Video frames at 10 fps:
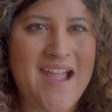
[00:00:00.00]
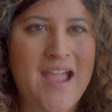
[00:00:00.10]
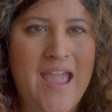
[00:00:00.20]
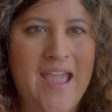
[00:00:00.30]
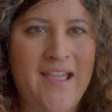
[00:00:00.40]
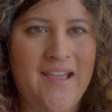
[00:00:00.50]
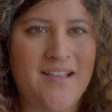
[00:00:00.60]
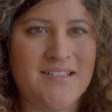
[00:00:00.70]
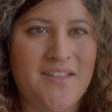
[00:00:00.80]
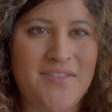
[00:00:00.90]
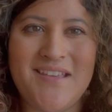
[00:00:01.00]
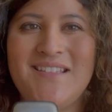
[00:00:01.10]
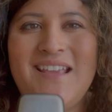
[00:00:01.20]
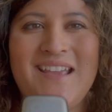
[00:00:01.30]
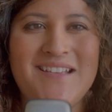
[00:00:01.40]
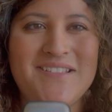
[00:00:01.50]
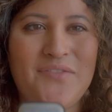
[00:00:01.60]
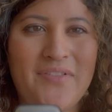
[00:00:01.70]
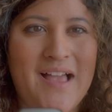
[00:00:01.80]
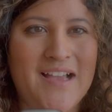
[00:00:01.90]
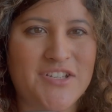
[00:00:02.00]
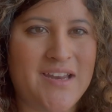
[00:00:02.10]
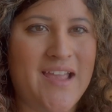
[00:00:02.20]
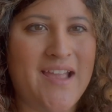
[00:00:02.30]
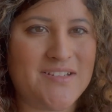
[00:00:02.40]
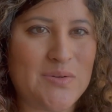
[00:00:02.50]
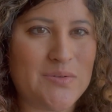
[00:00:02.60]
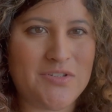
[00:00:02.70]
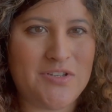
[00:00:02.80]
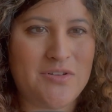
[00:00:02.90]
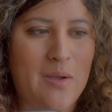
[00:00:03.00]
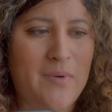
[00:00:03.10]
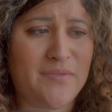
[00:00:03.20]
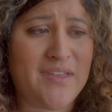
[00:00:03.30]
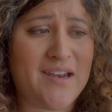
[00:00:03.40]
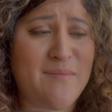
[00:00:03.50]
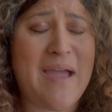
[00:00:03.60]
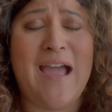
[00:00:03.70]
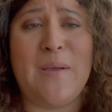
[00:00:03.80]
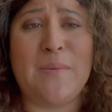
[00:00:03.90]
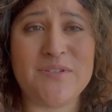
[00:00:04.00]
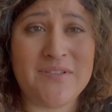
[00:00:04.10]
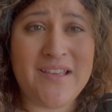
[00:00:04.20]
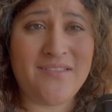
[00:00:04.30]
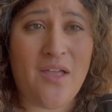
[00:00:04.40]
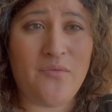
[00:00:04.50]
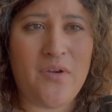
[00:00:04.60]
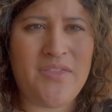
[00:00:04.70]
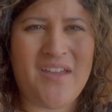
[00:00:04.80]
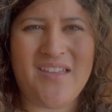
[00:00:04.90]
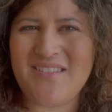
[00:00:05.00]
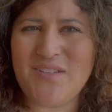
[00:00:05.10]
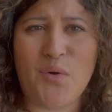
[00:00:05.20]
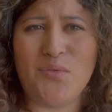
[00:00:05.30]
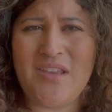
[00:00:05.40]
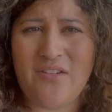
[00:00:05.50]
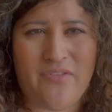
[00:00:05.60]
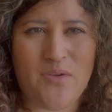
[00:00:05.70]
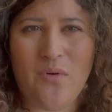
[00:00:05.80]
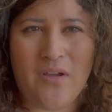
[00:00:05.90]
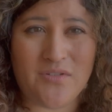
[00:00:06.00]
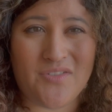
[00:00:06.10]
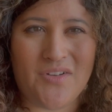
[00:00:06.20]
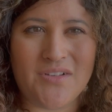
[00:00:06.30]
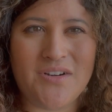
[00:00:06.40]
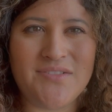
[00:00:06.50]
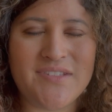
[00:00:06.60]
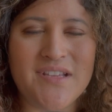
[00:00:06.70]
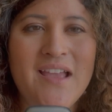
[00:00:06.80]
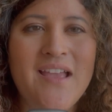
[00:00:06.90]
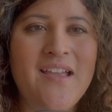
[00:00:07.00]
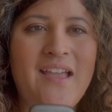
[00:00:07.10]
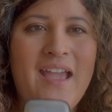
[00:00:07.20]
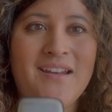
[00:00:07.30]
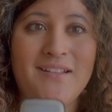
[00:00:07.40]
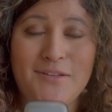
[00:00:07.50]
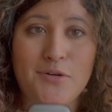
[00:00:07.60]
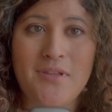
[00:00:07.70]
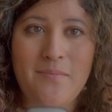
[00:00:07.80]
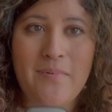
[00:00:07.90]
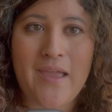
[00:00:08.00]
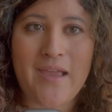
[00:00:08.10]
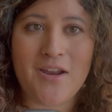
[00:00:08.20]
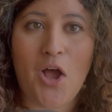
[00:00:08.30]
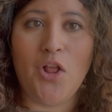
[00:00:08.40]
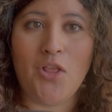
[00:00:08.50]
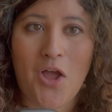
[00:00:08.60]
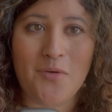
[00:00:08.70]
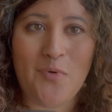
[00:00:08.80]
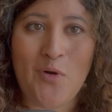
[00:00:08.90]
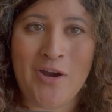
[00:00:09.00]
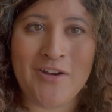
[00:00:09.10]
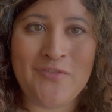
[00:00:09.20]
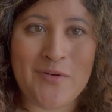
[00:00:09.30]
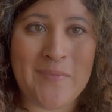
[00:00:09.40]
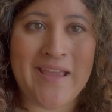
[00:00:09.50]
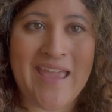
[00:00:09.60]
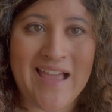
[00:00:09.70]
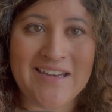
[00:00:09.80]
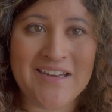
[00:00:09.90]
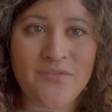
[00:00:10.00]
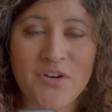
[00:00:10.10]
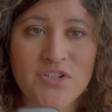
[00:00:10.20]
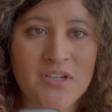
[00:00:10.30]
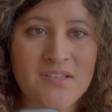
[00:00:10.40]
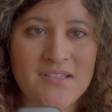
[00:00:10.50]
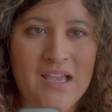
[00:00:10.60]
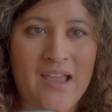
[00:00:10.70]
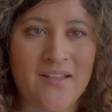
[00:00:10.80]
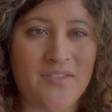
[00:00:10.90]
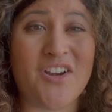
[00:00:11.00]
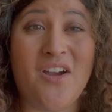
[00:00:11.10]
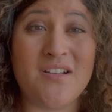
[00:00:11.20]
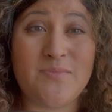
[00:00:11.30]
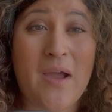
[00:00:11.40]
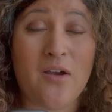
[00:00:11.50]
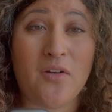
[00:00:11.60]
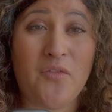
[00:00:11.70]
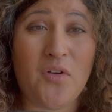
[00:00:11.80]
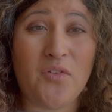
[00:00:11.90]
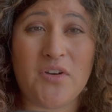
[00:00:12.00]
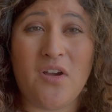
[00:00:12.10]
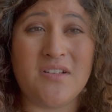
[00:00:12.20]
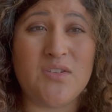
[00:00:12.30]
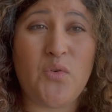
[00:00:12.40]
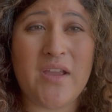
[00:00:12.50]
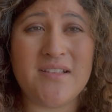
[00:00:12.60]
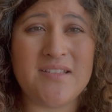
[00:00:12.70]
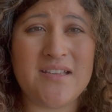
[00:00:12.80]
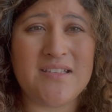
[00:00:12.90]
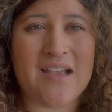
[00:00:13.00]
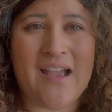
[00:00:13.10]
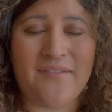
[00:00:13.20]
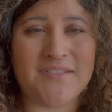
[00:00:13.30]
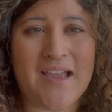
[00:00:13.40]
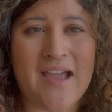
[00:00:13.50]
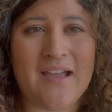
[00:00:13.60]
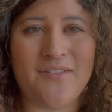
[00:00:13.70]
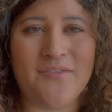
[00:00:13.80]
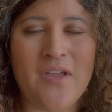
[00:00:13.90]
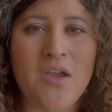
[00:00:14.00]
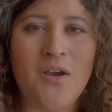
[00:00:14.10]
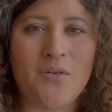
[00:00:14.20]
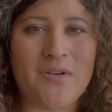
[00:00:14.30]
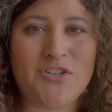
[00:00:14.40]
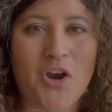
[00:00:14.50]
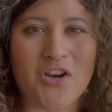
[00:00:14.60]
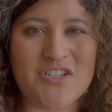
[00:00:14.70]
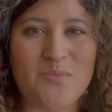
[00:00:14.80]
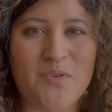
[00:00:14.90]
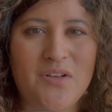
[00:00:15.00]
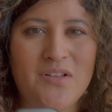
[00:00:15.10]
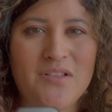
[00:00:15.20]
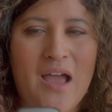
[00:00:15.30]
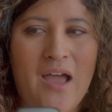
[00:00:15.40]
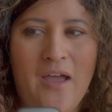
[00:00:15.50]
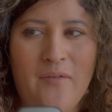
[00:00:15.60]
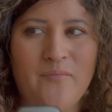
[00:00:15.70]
And this is the flash that I had told you about that I'm absolutely in love with. It's only a few $100s. And I literally paid a lot more for my Canon versions, and they're not as powerful, they're not as quick as this. I have to have rechargeable, I